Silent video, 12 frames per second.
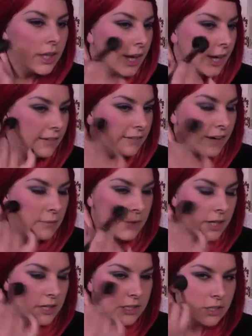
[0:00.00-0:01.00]
And I find
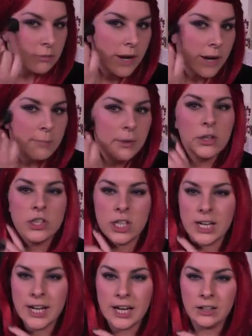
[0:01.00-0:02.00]
when I do my blush at
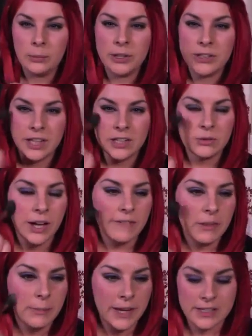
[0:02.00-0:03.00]
an angle, because I don't have
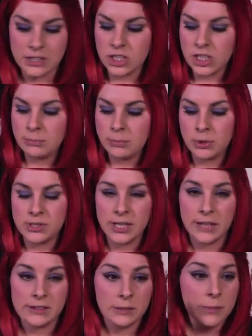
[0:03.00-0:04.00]
the best of cheekbones
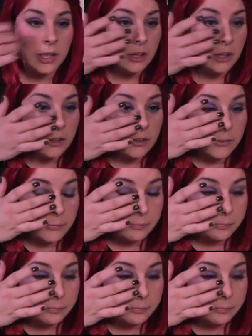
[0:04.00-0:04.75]
like some of the girls,